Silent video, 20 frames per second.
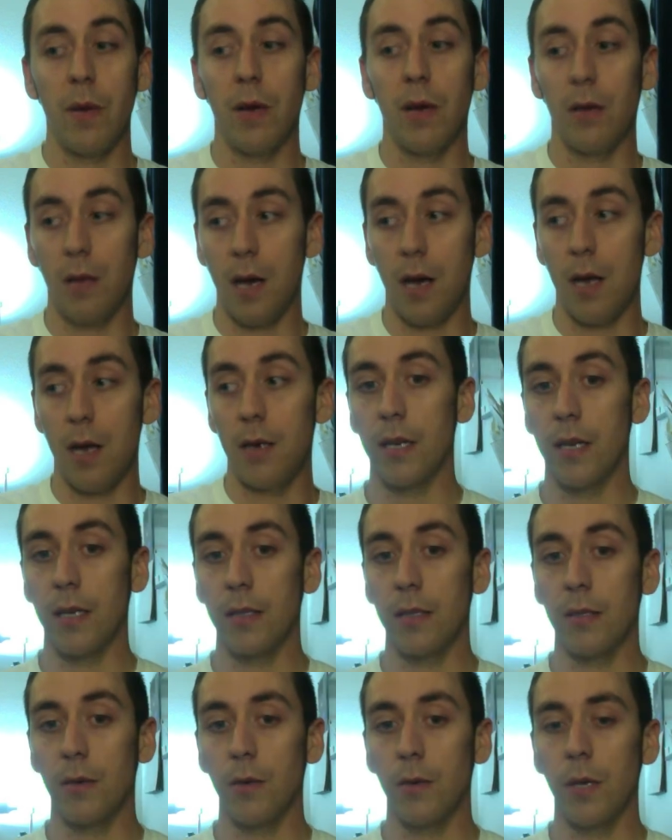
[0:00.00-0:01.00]
a lot.
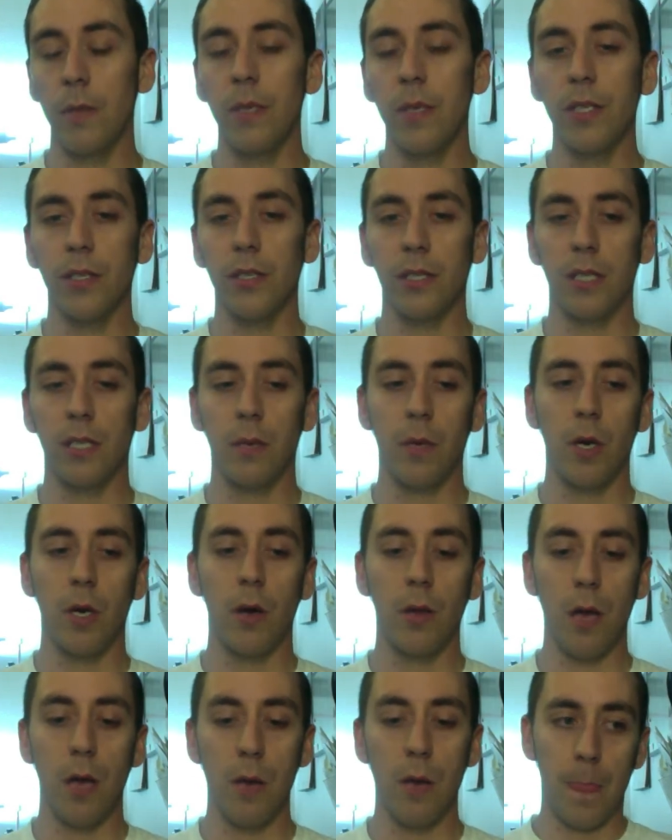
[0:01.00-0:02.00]
So let me just sum it
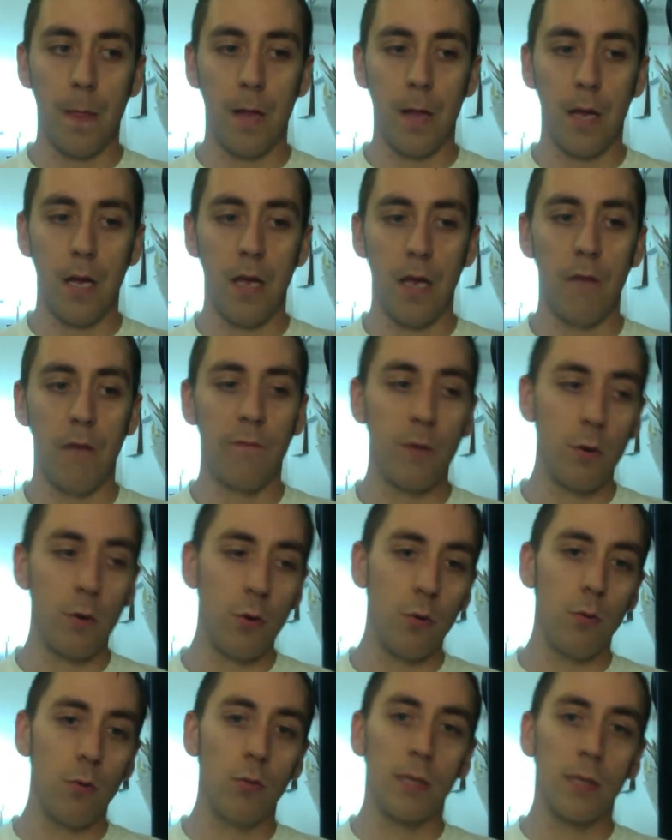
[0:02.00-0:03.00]
all up. If
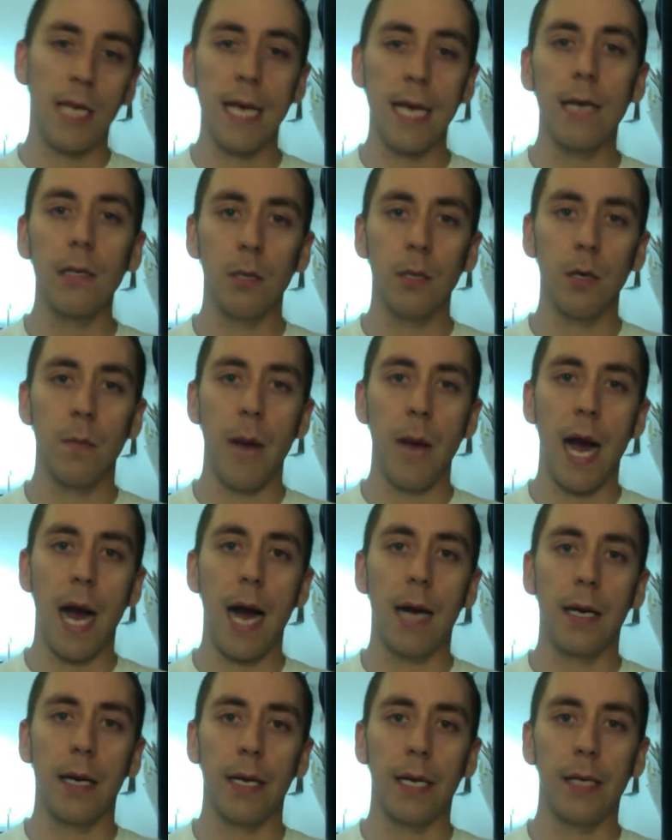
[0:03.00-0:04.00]
you take a look
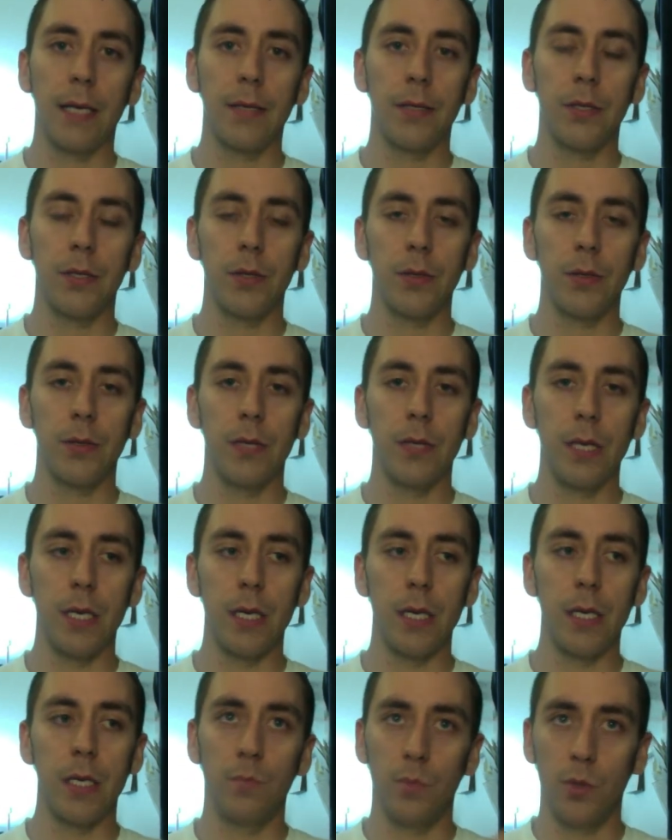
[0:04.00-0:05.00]
back into
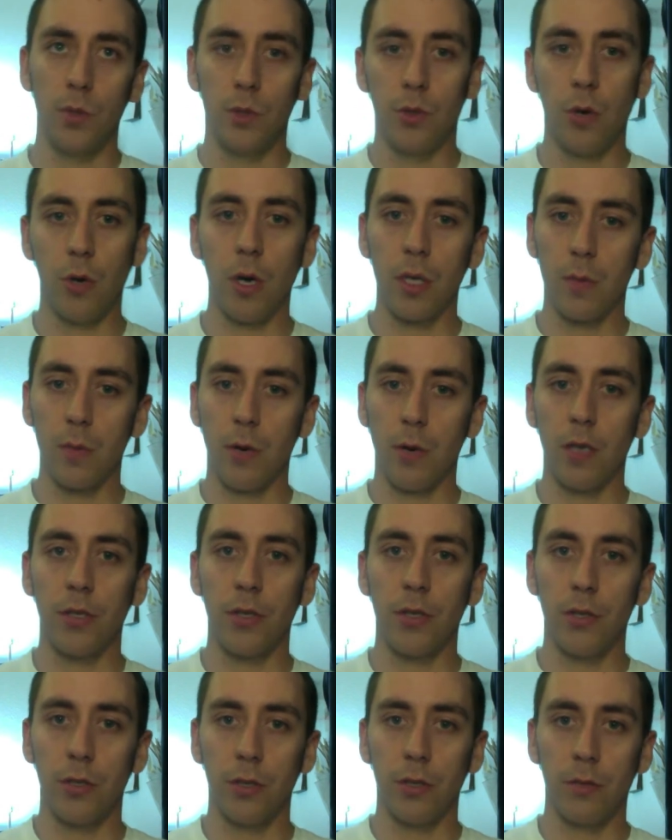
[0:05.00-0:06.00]
the drugs,
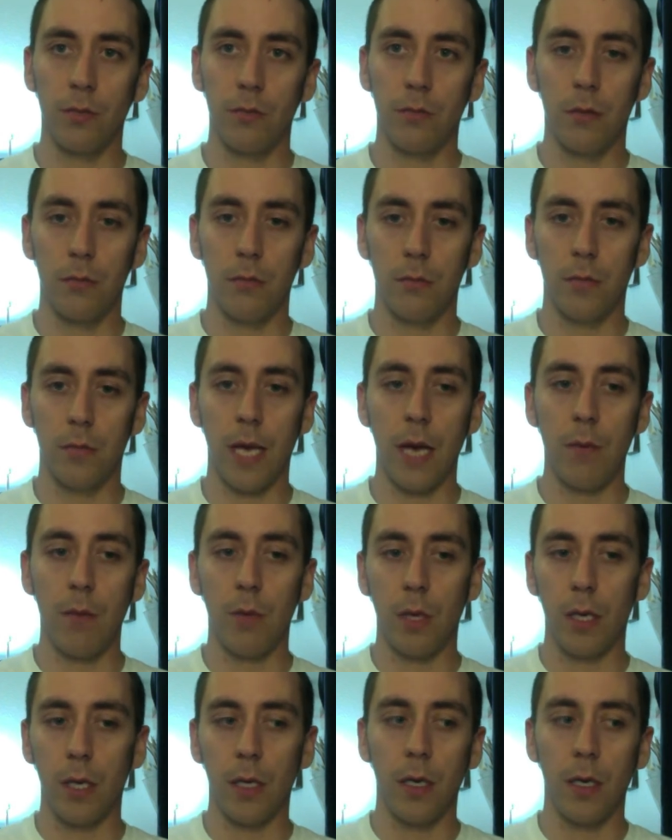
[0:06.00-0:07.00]
prostitution,
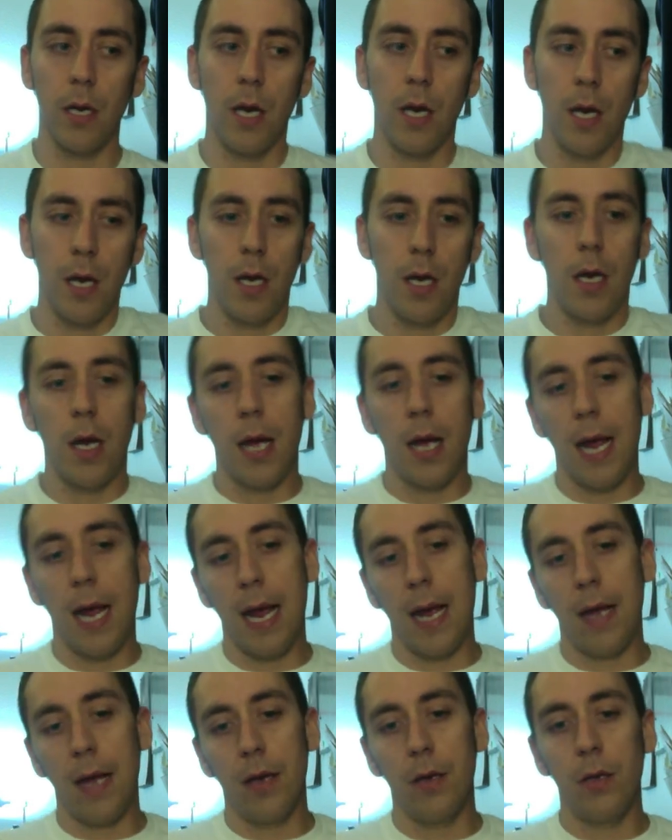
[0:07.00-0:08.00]
gambling,
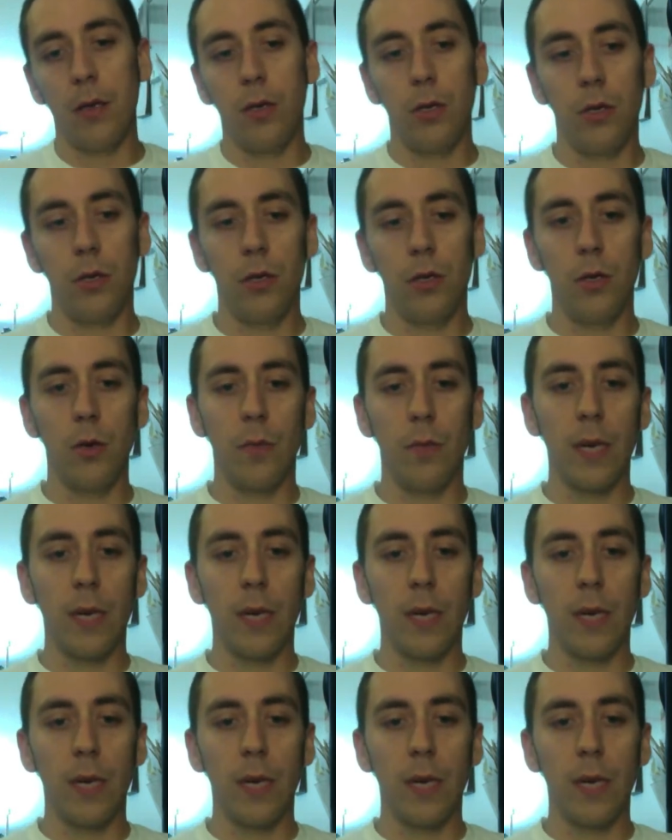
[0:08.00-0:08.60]
and you